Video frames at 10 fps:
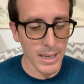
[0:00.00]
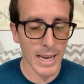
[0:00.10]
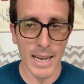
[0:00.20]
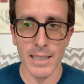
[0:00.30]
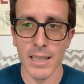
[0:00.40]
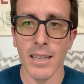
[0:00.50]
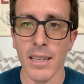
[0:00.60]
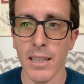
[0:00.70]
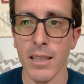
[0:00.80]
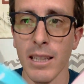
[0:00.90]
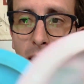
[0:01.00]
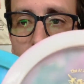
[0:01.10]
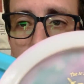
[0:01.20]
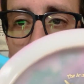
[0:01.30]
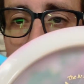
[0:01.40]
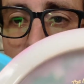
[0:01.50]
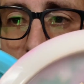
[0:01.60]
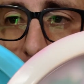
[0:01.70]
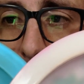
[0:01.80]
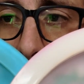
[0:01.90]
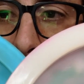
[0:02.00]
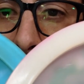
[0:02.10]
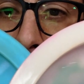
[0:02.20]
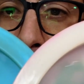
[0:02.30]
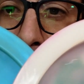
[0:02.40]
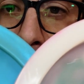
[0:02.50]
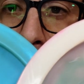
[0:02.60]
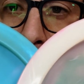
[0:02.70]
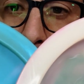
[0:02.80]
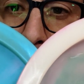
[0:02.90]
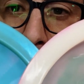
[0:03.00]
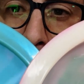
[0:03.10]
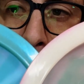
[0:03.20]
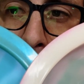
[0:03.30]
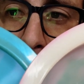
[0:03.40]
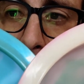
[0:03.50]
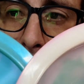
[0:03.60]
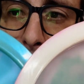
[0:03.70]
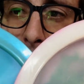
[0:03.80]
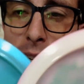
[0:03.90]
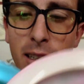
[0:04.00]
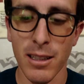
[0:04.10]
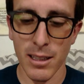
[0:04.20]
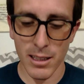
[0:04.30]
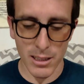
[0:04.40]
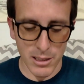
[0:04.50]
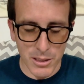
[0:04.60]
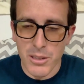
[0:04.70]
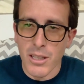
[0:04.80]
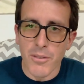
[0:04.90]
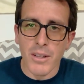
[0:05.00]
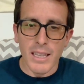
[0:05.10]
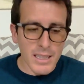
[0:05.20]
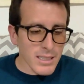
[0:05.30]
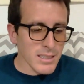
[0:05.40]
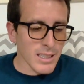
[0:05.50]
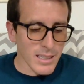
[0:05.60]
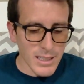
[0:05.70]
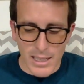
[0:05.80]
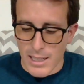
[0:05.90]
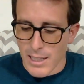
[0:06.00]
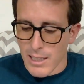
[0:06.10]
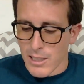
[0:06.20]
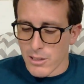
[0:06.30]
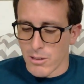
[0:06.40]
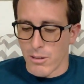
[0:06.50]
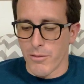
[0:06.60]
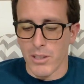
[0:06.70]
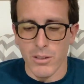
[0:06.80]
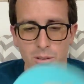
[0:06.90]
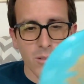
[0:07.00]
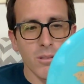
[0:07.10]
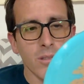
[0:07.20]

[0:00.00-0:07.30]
at the Armory Disc Golf sent these to me so that I could do stuff like this. And so if you